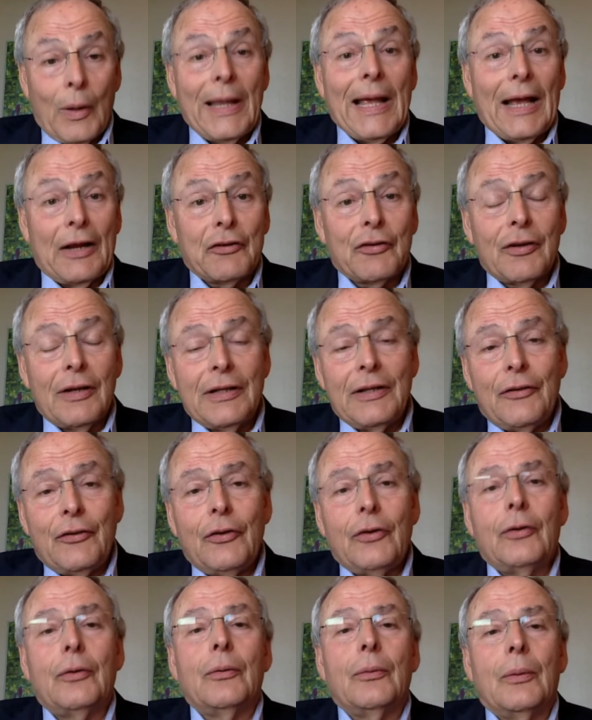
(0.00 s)
We actually
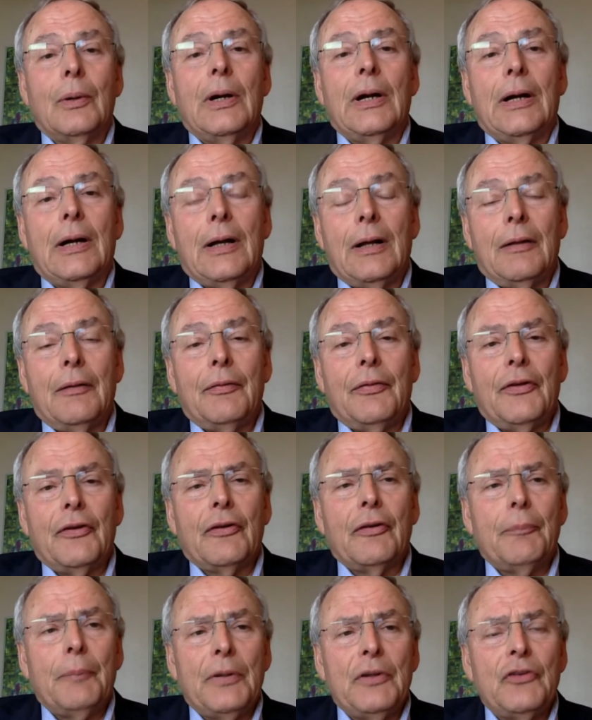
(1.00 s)
do.
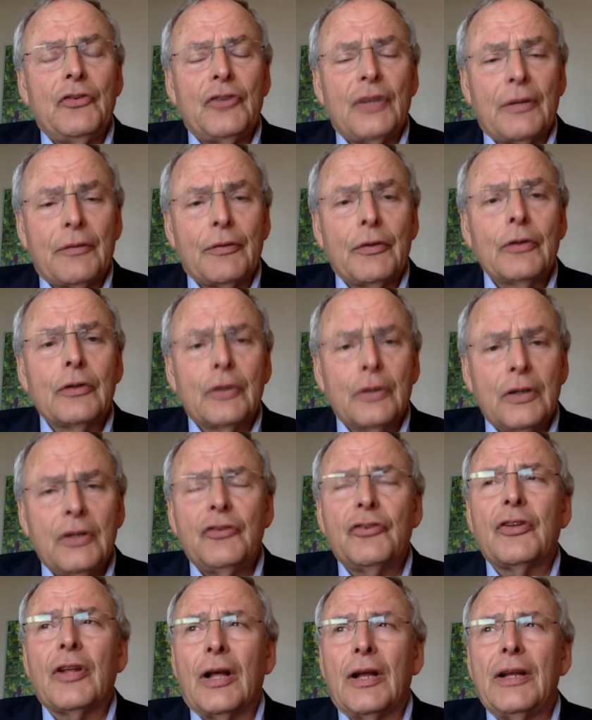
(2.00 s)
There have been several
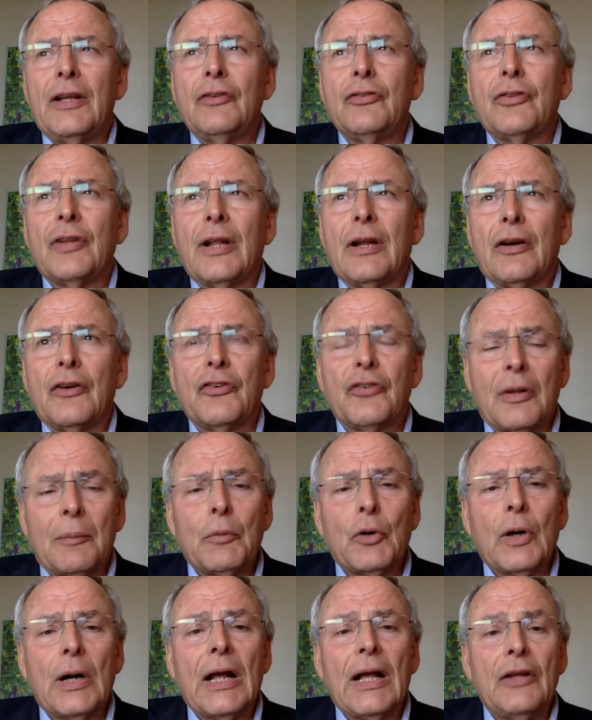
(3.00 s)
good studies that are
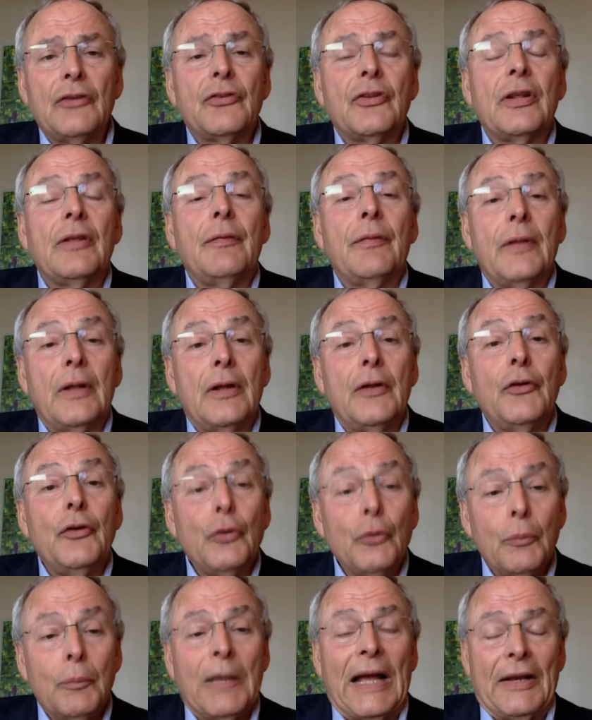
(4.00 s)
summarized in the
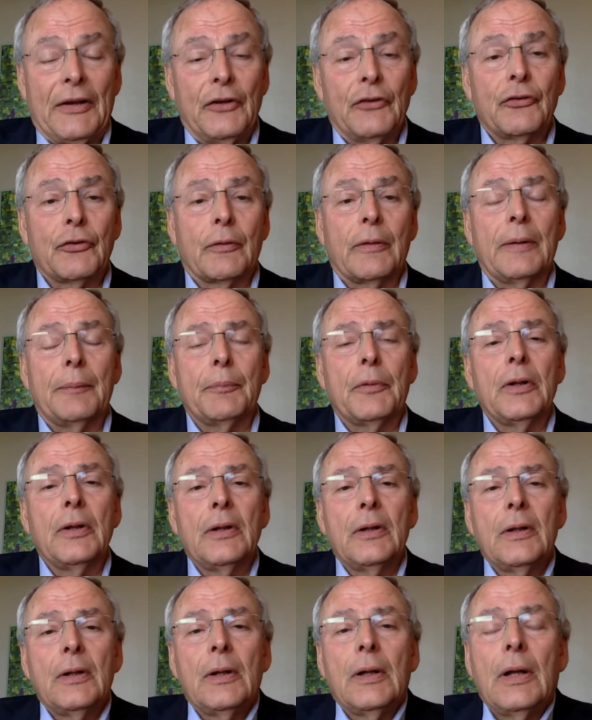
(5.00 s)
new manuscript
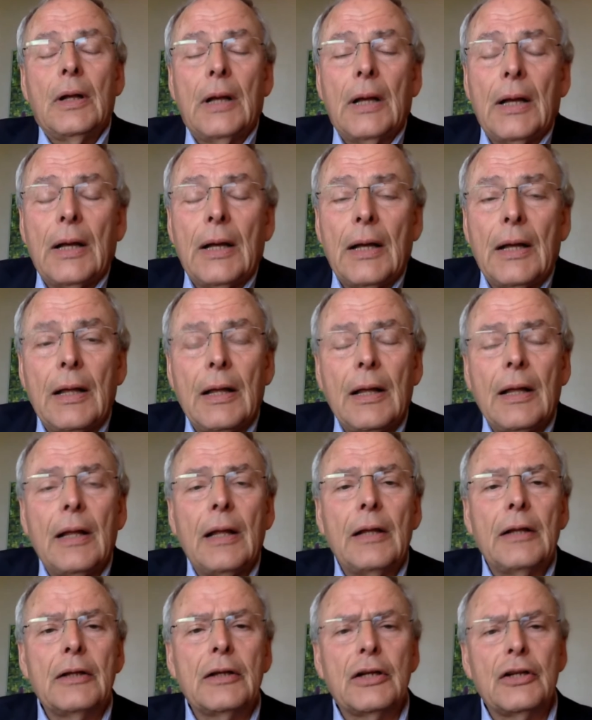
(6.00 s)

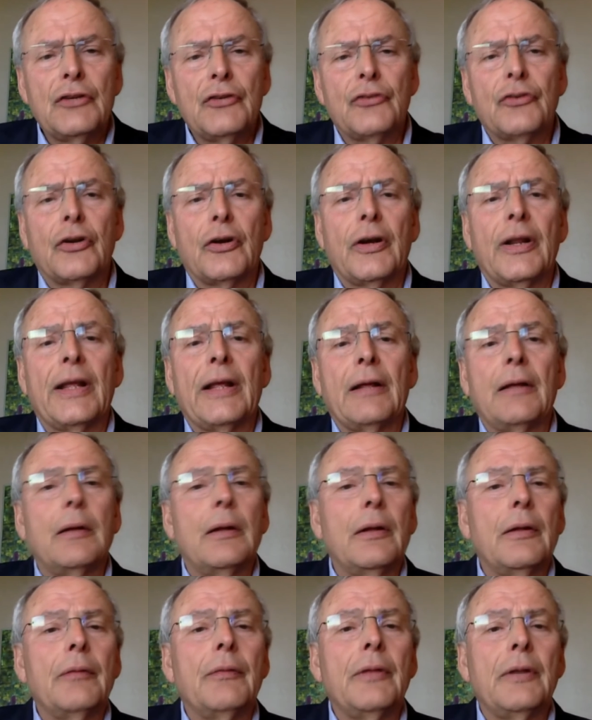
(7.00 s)

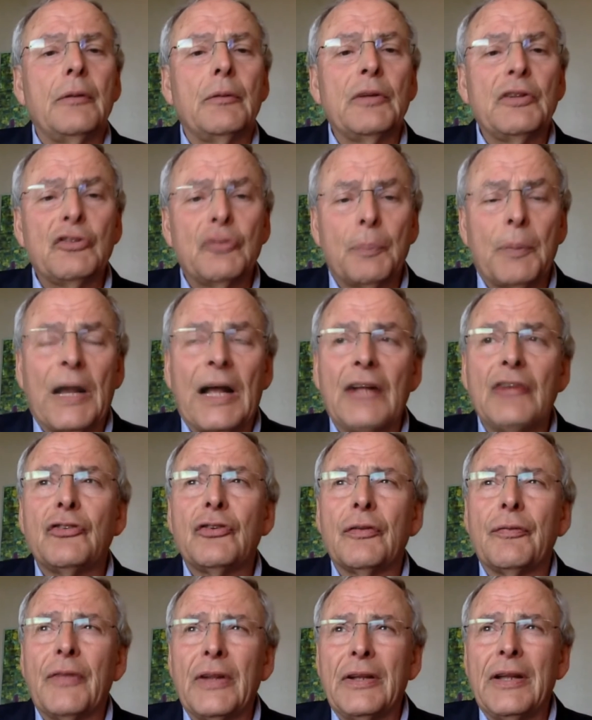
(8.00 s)
concerning the
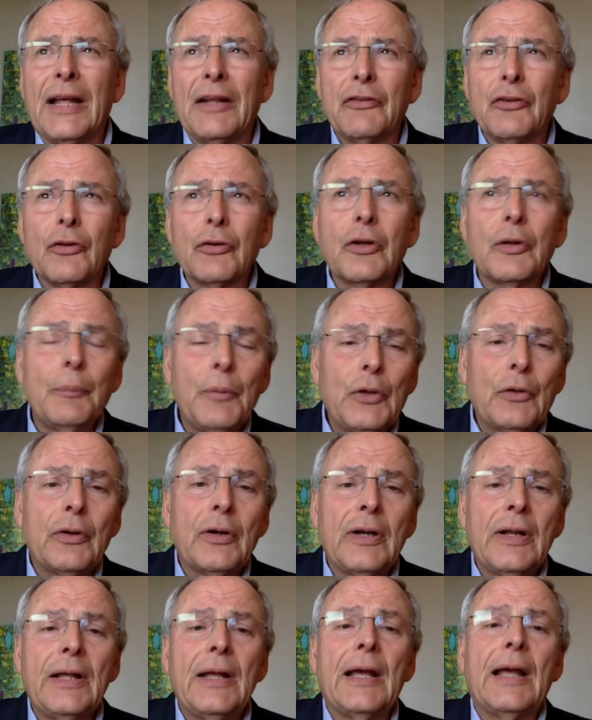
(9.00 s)
response of the dental
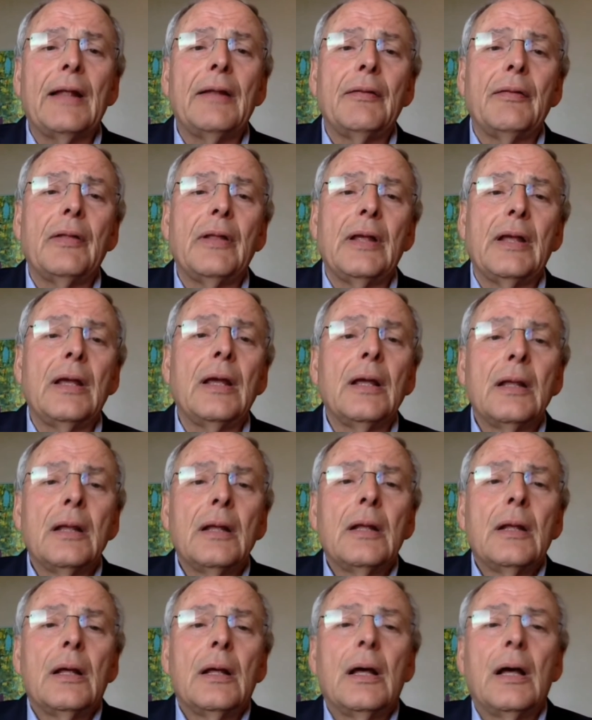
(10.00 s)
community and the
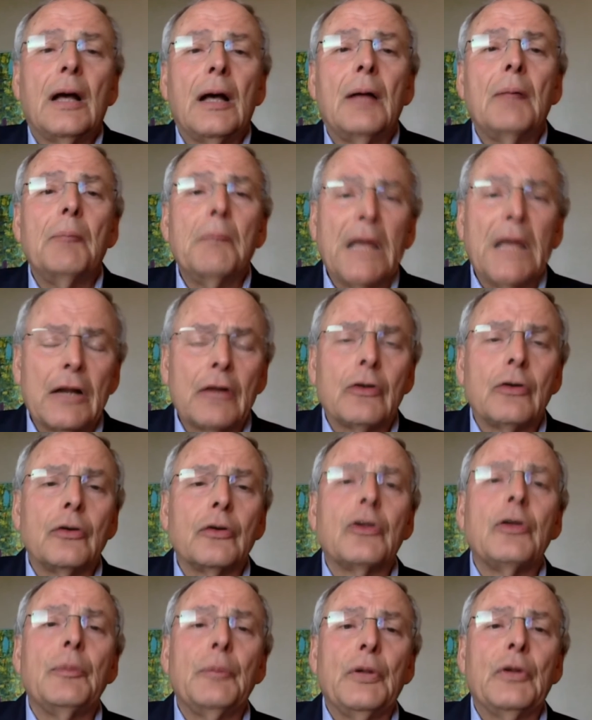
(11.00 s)

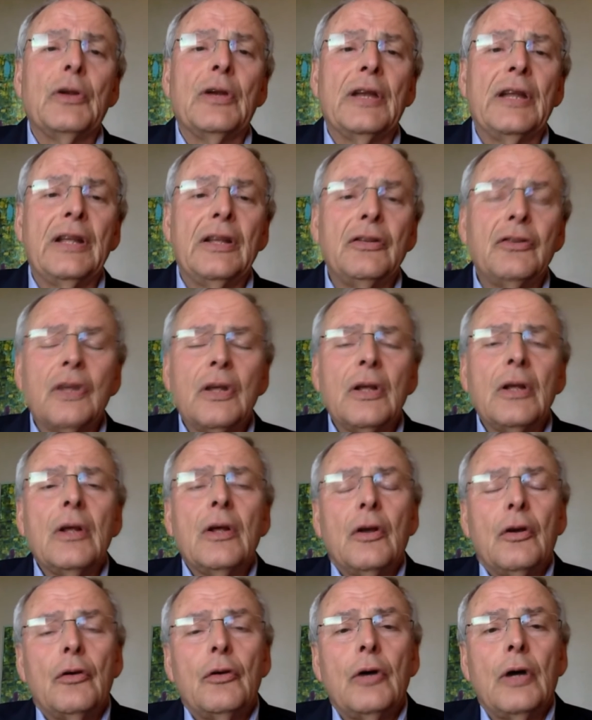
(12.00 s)
medical communities
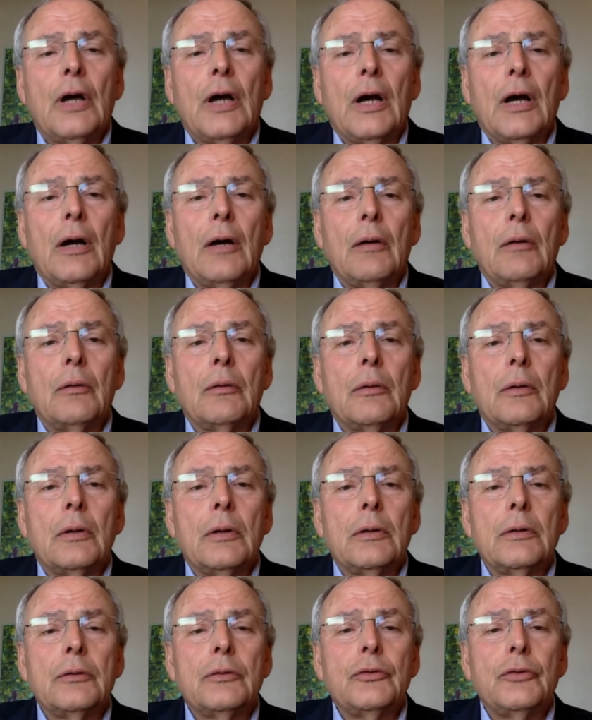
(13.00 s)

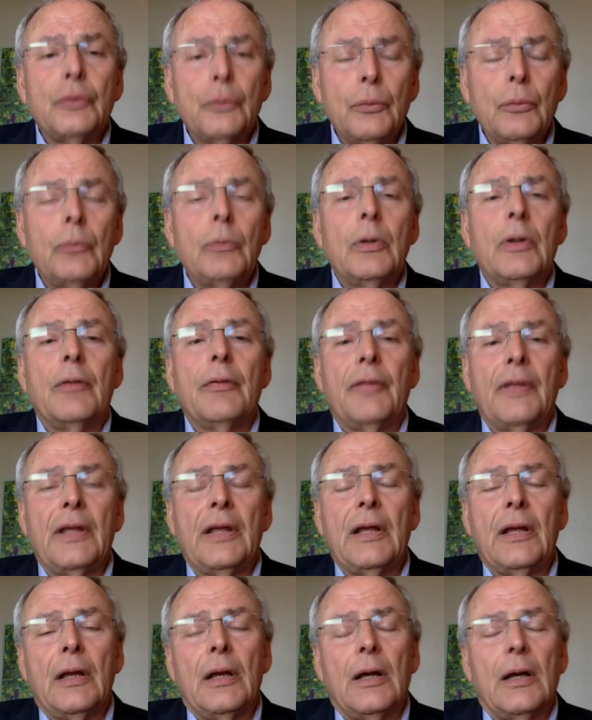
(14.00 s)
to
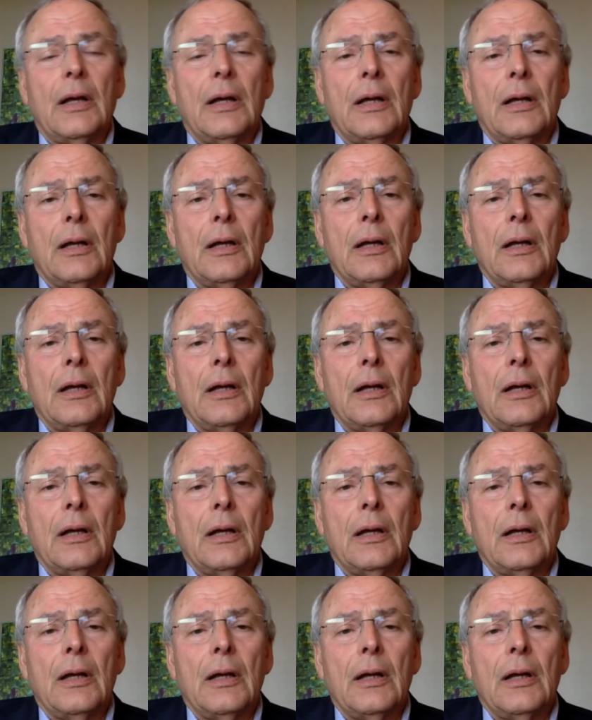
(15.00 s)
the